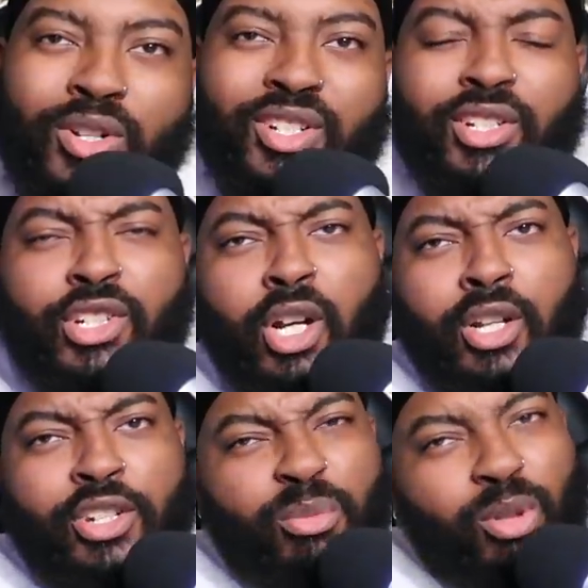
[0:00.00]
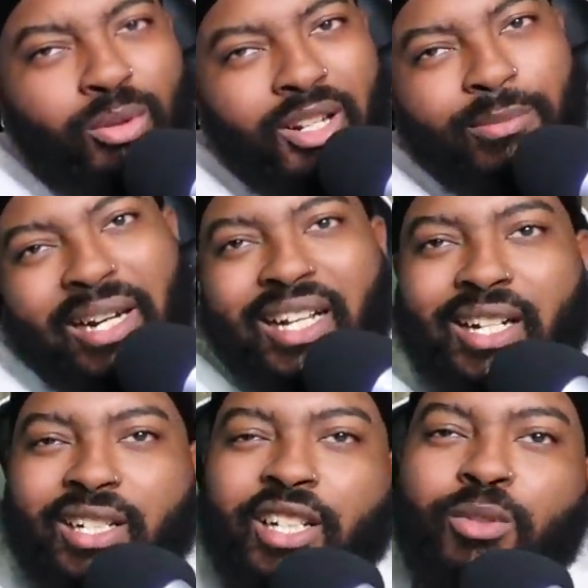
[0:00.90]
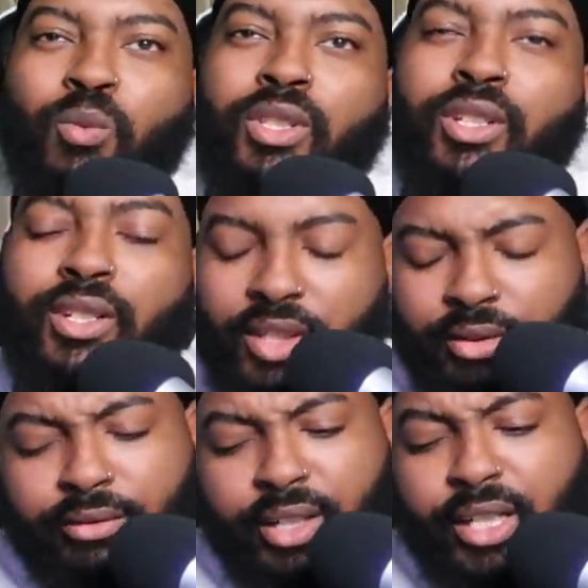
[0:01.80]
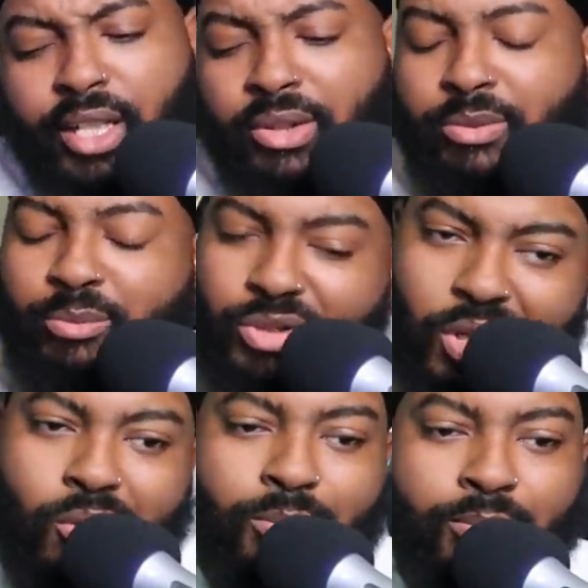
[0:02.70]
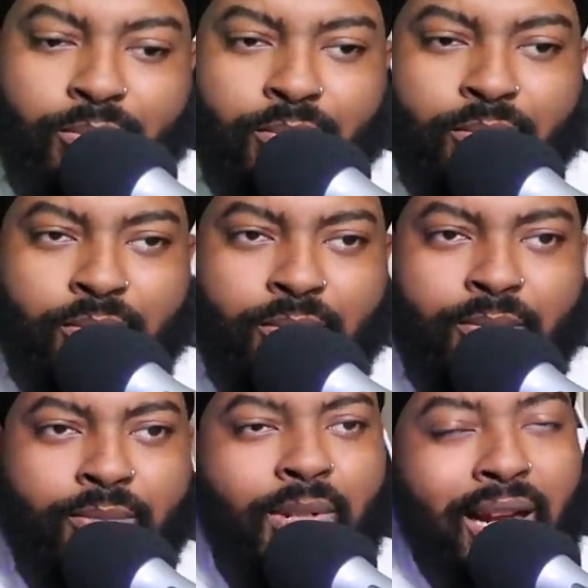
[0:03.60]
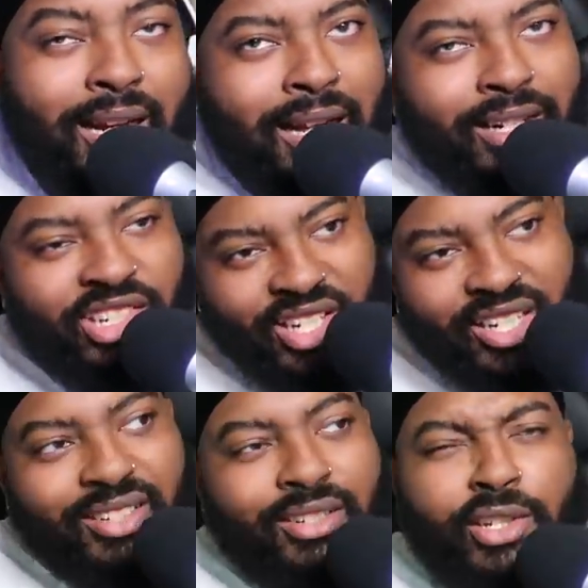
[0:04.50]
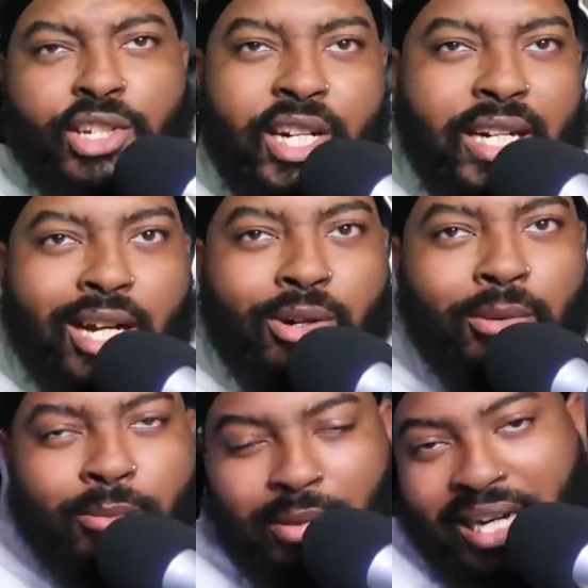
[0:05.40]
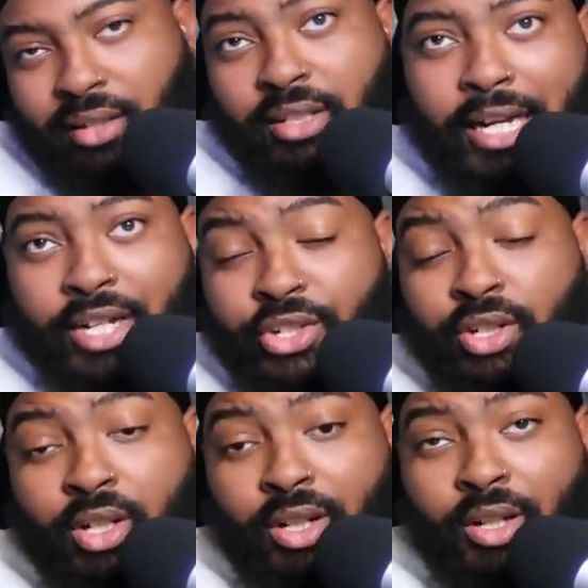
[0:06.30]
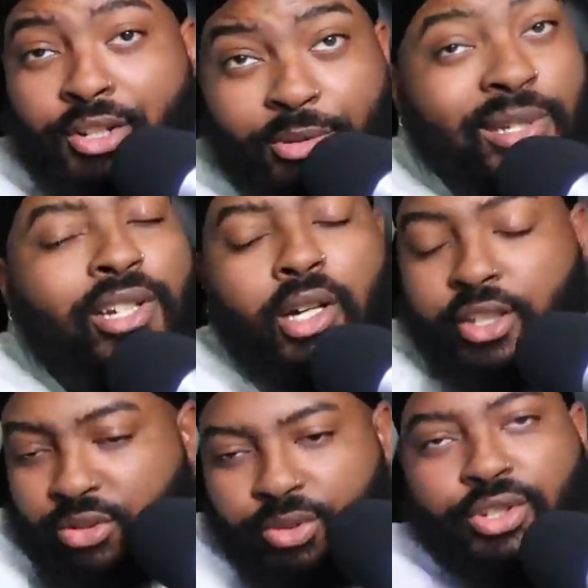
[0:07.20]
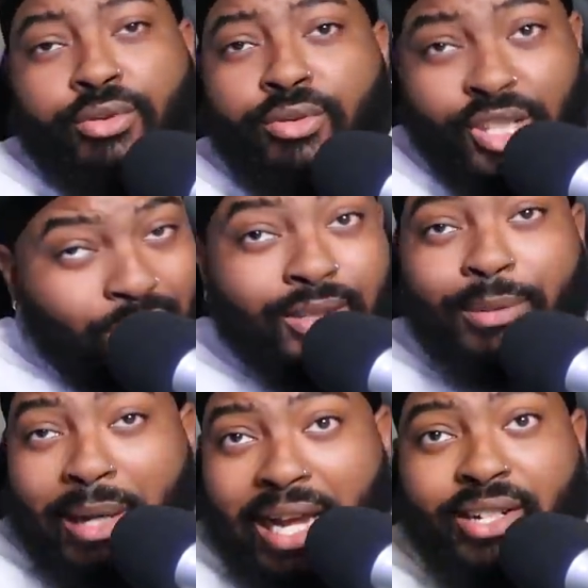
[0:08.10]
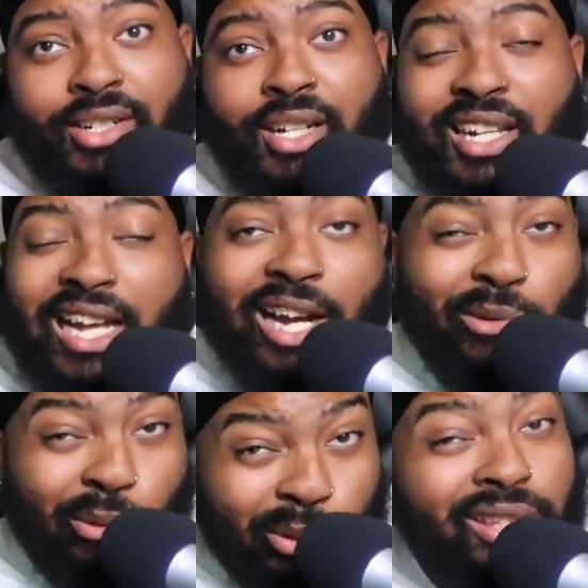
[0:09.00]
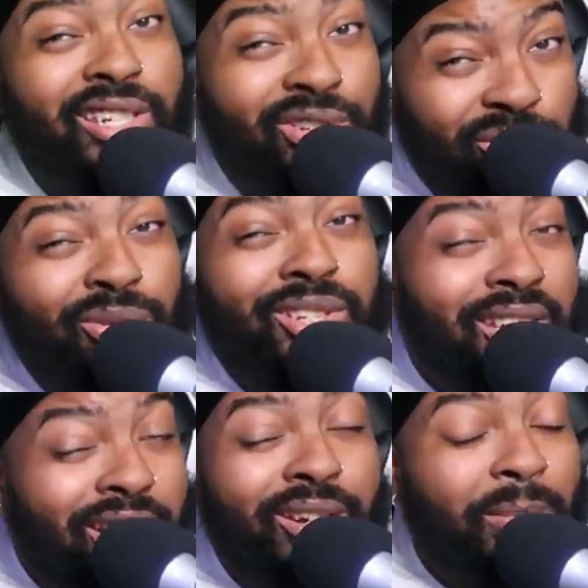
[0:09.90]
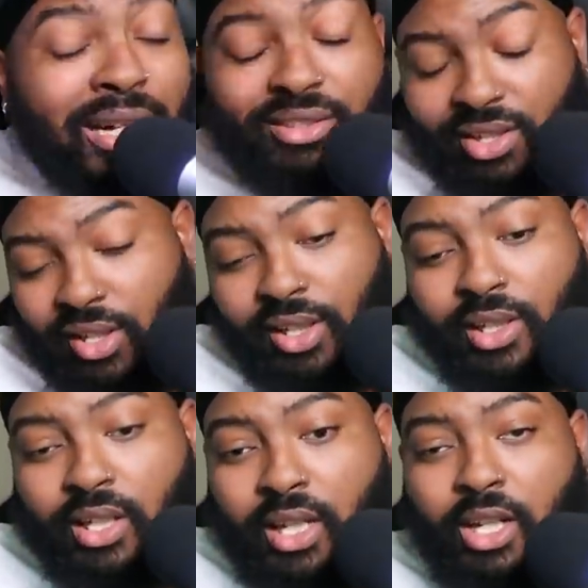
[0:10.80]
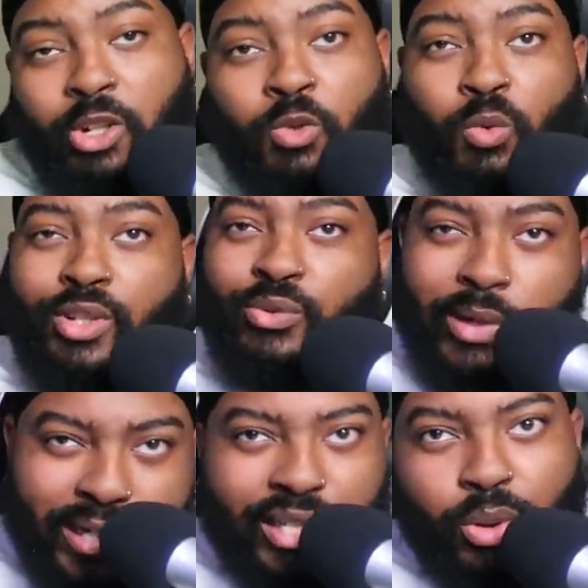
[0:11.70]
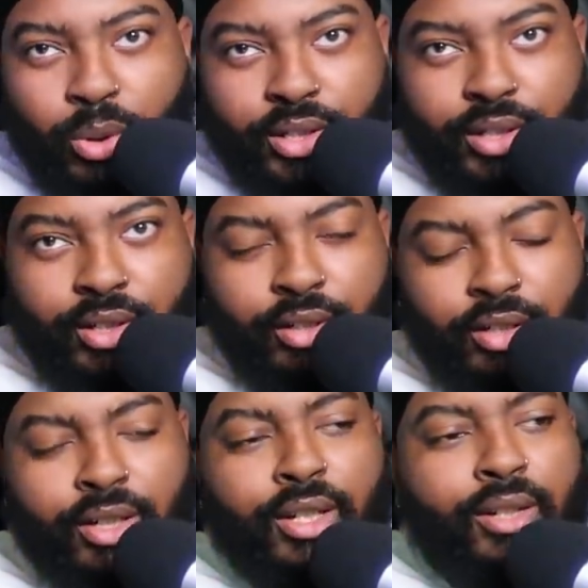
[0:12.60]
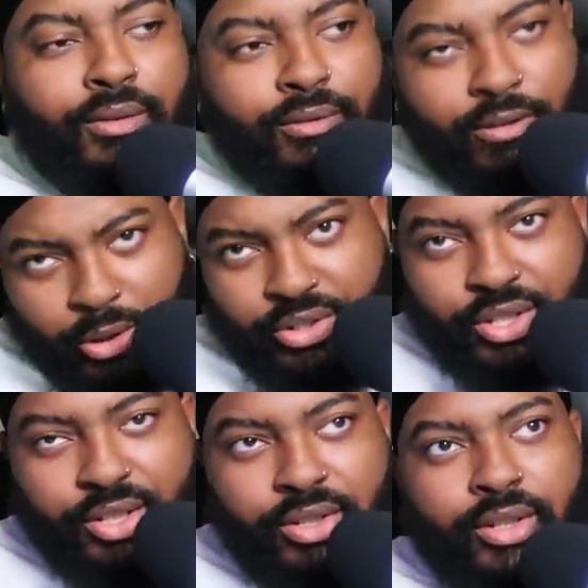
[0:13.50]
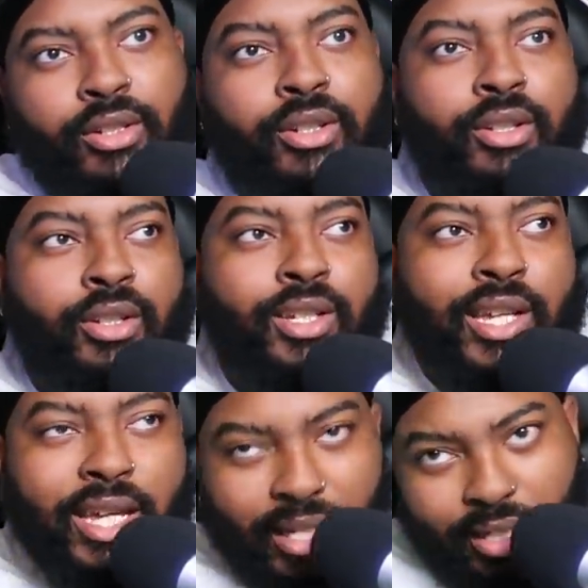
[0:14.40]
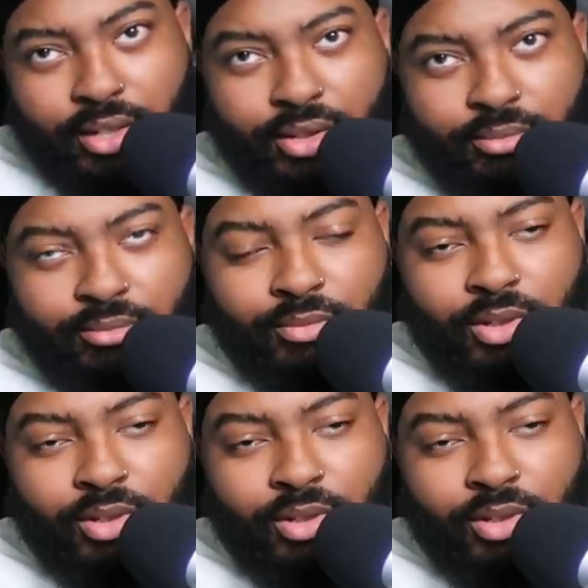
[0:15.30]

What's good, y'all? It's your boy Ross back at it again with another video. So I got a chance to check out Backlash. To be honest with you, the only match I really truly cared about seeing was Randy Orton versus Edge.